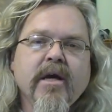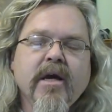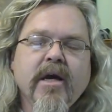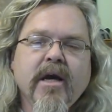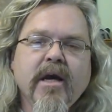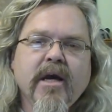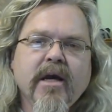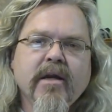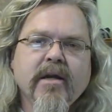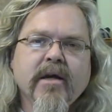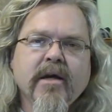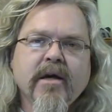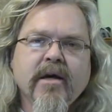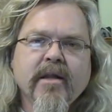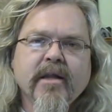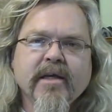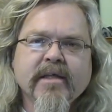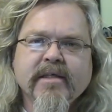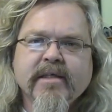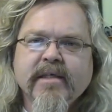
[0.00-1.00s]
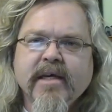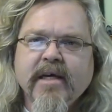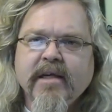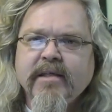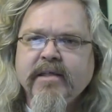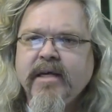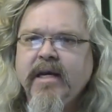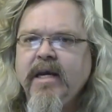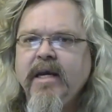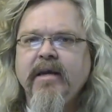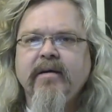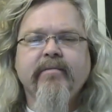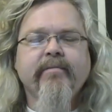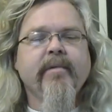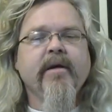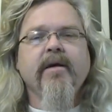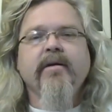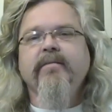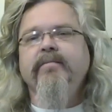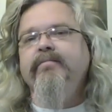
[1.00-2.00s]
And uh, they sent a,
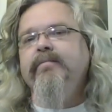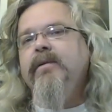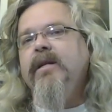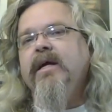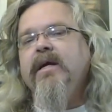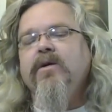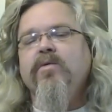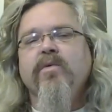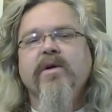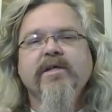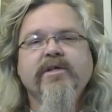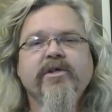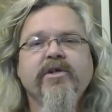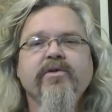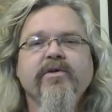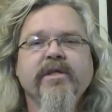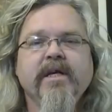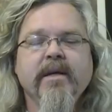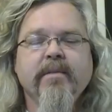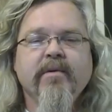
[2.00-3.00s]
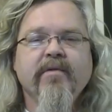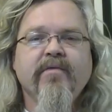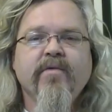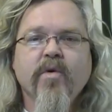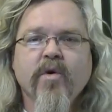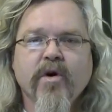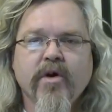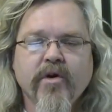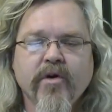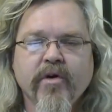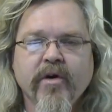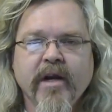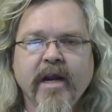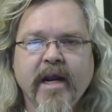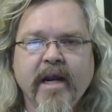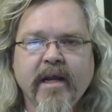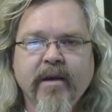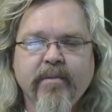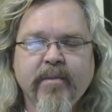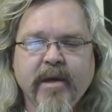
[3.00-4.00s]
a like a rescue team of
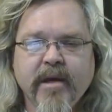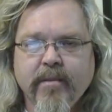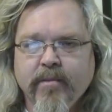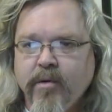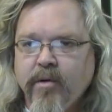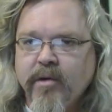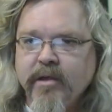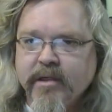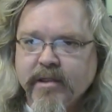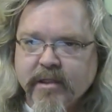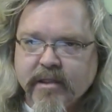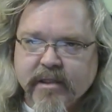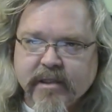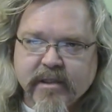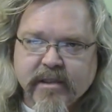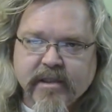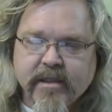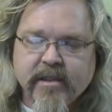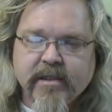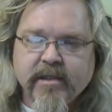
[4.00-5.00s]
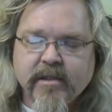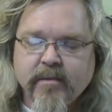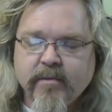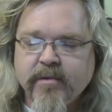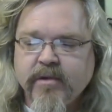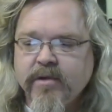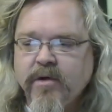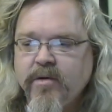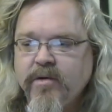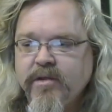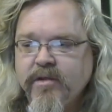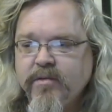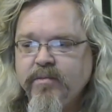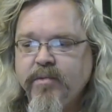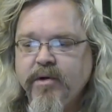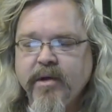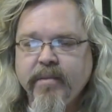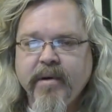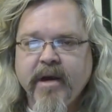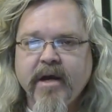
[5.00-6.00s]
480 people into the system. So it's a
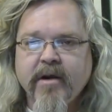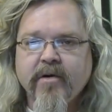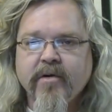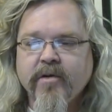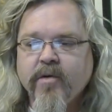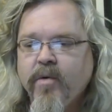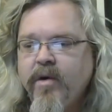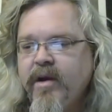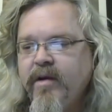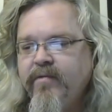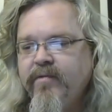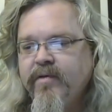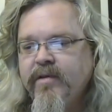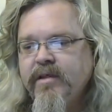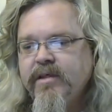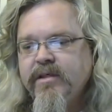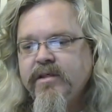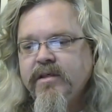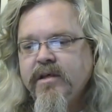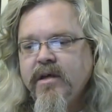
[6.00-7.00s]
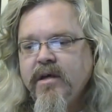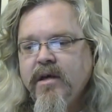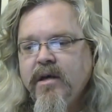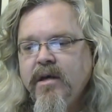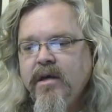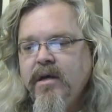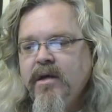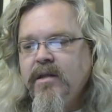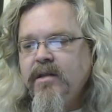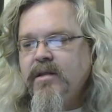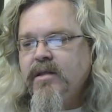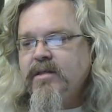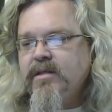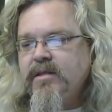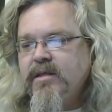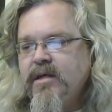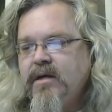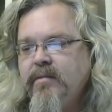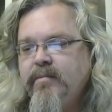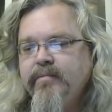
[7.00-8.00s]
pretty bad earthquake for this
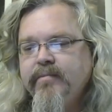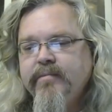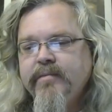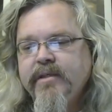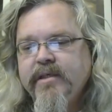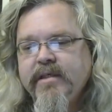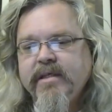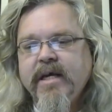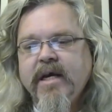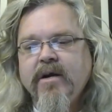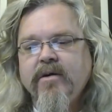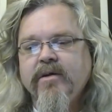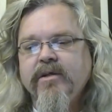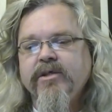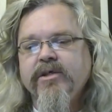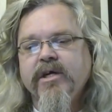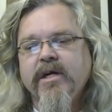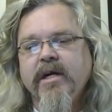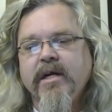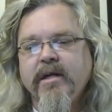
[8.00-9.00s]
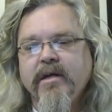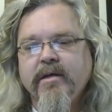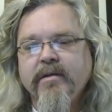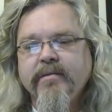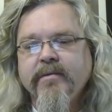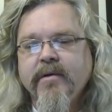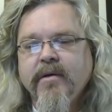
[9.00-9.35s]
this um, this town in China.